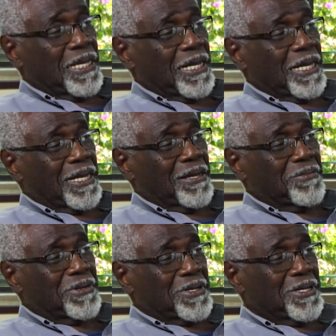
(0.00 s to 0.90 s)

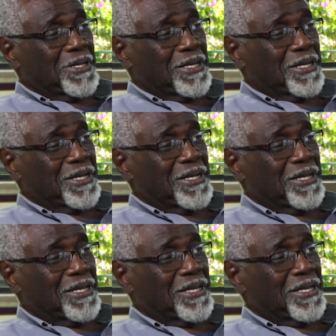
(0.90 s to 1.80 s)
um, survived
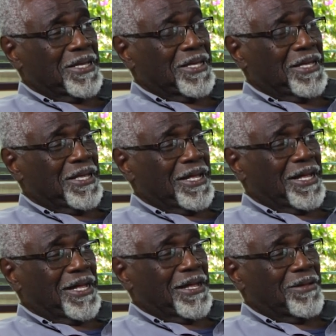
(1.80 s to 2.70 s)
anything?
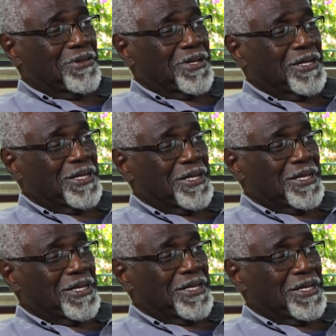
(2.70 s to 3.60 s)
Um,
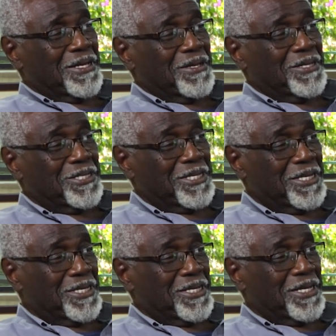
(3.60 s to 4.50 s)
uh,
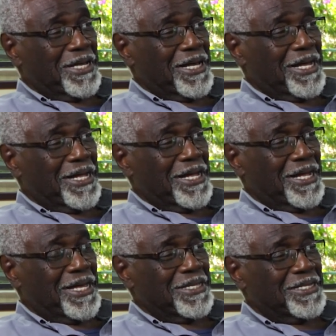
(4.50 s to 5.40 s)

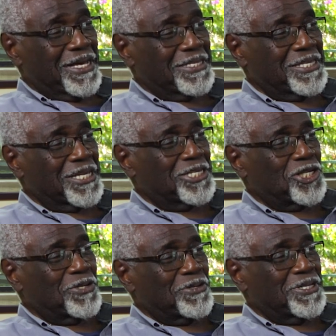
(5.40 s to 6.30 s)
I, I think
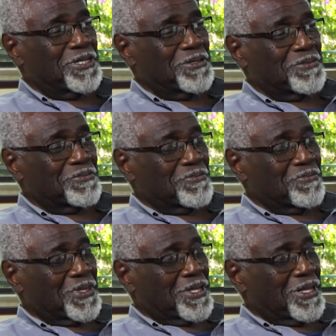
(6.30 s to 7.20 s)
she
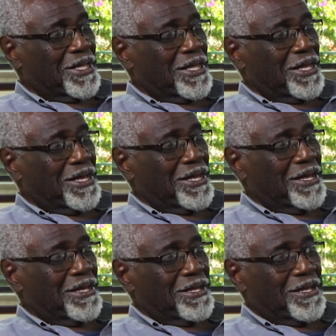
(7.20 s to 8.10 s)
uh,
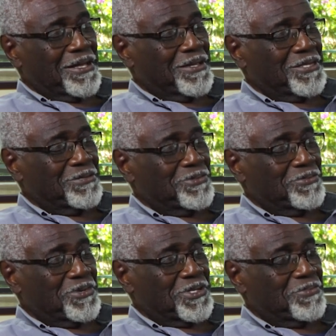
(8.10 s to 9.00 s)
uh she
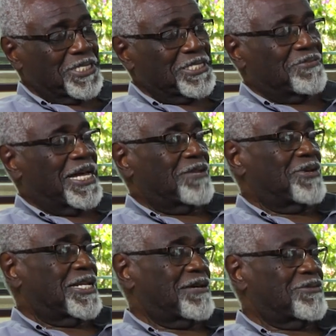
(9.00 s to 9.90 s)
must have died
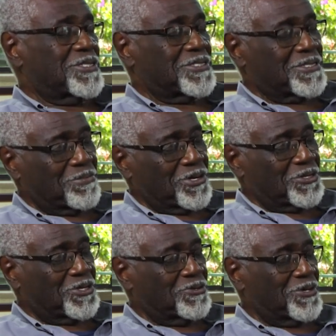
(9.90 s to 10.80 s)
when I was
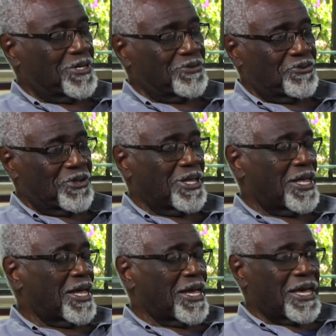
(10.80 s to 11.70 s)
about two or three,
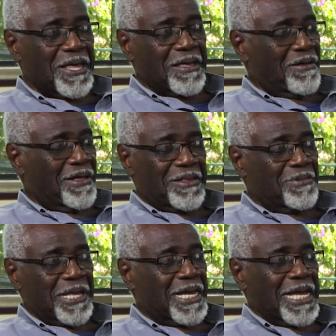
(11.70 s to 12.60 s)
mm. uh,
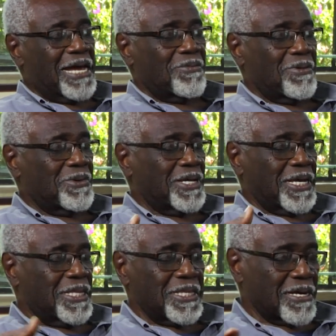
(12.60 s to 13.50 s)
but I can't remember
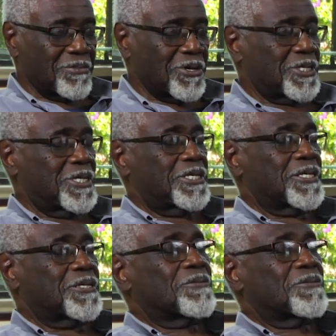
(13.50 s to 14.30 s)
anything about her